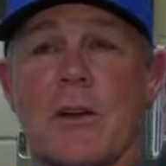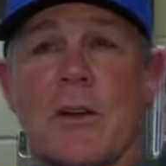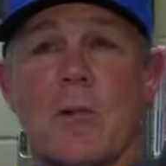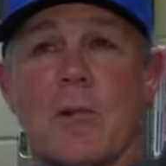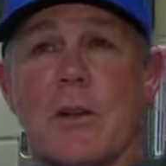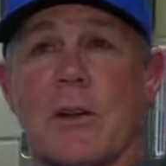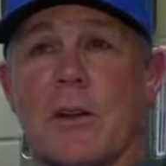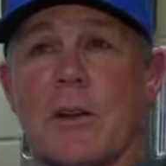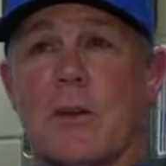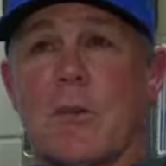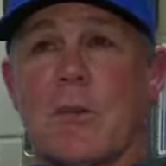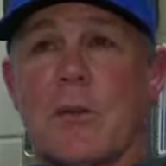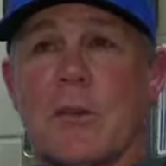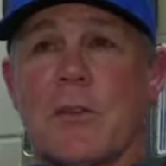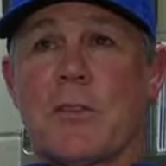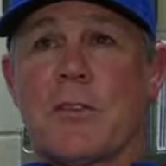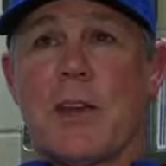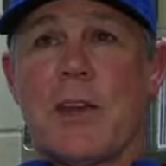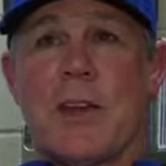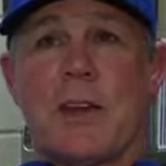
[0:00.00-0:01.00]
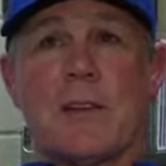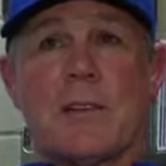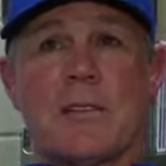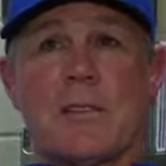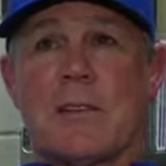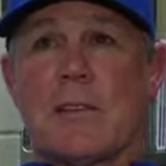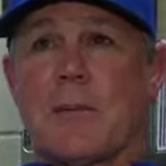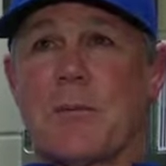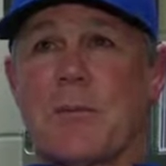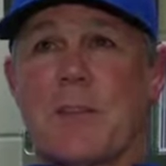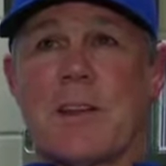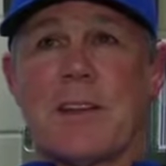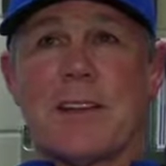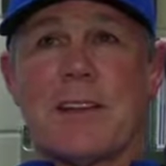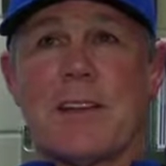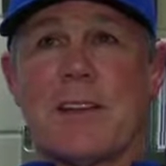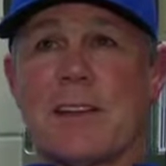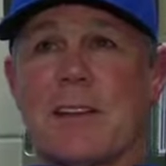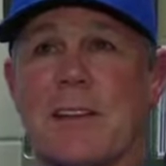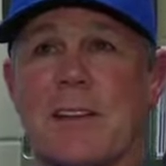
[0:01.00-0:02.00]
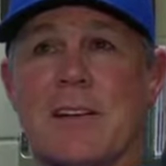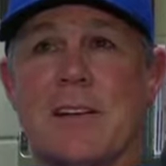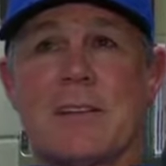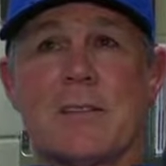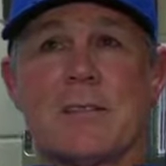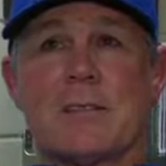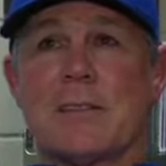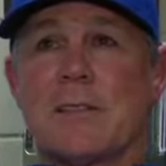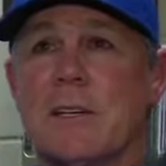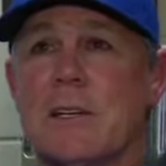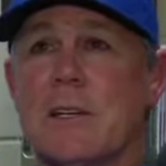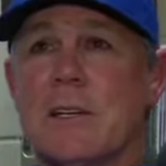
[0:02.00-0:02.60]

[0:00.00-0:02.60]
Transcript: And I'm looking at pitch counts, and I'm thinking, you know,